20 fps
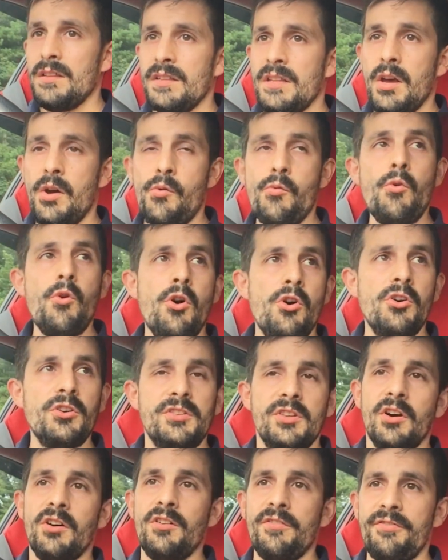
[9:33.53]
the
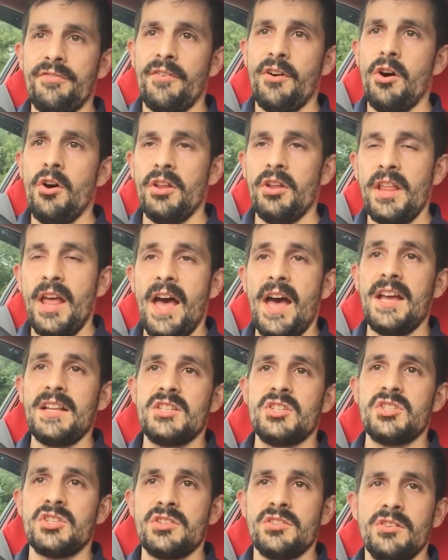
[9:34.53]
award of Hot
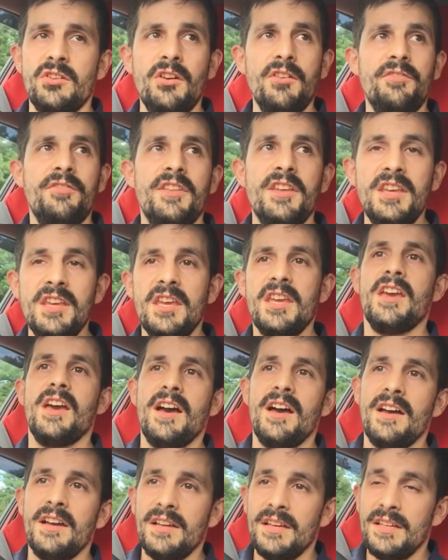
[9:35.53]
Hatch of the
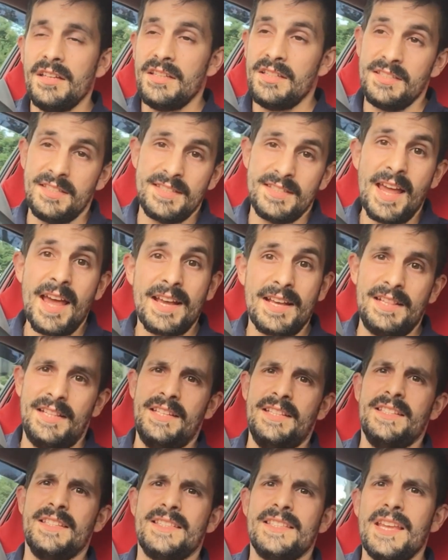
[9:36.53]
Year, exactly
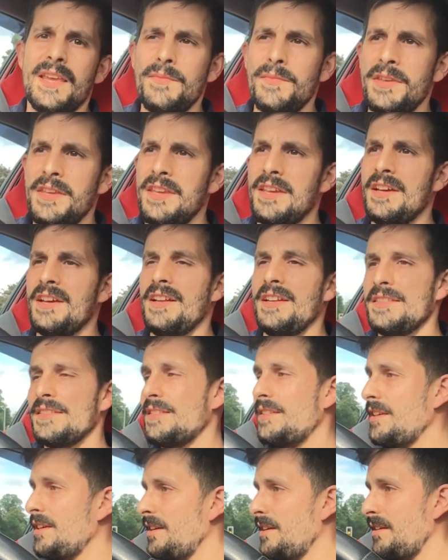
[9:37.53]
in the same year as
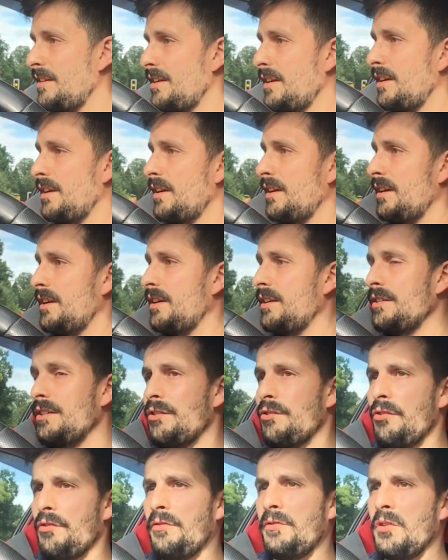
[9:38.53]
the
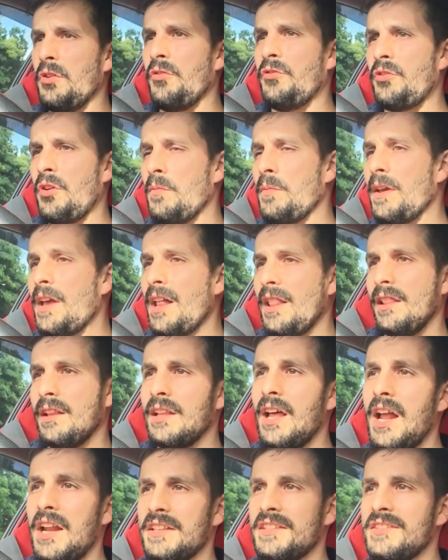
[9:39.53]
review from
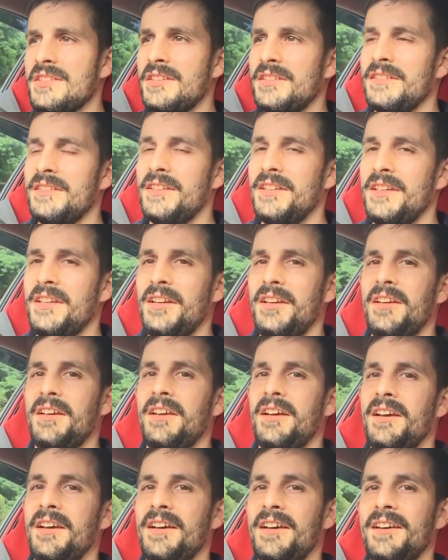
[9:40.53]
Clarkson.
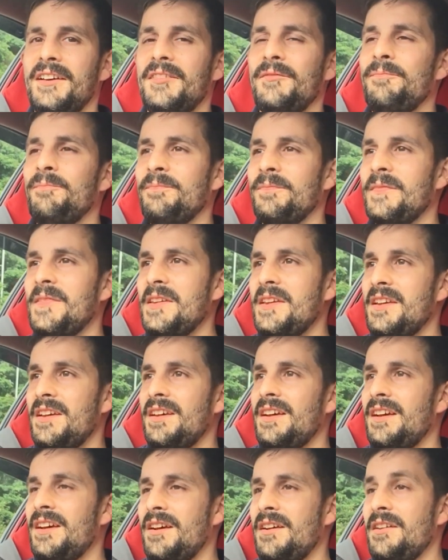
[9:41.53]

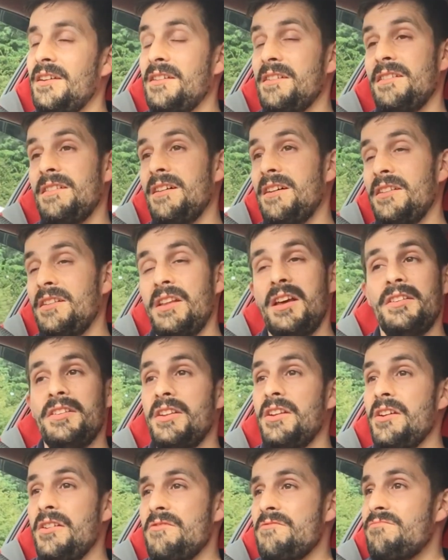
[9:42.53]
And I
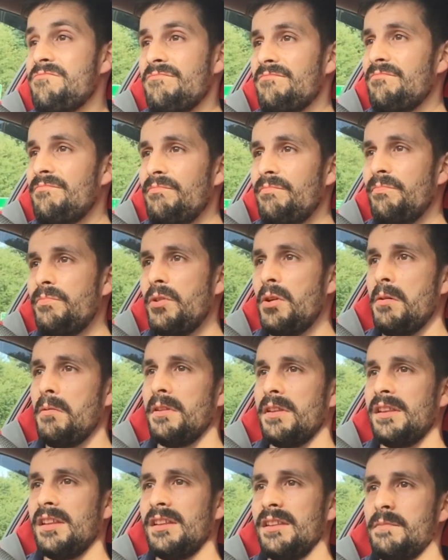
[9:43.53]
don't know,
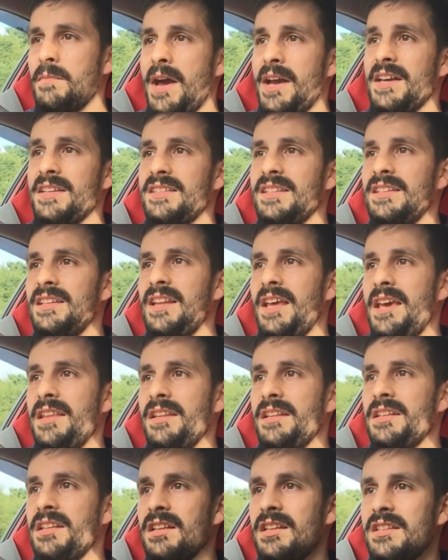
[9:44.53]
probably the magazine
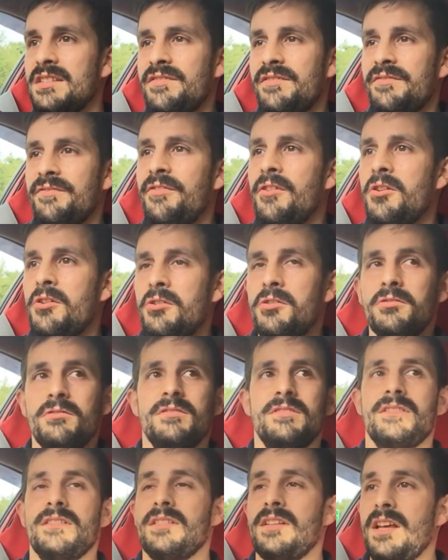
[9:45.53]
editors thought
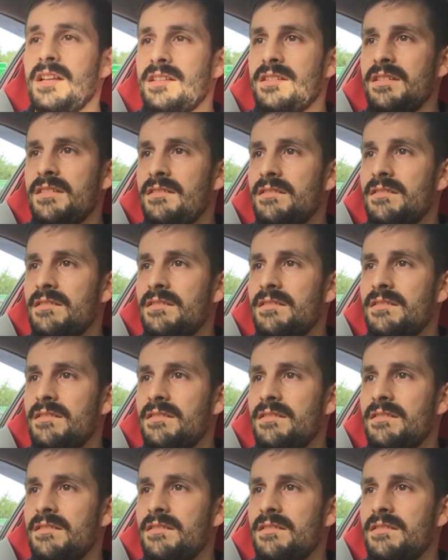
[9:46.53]
that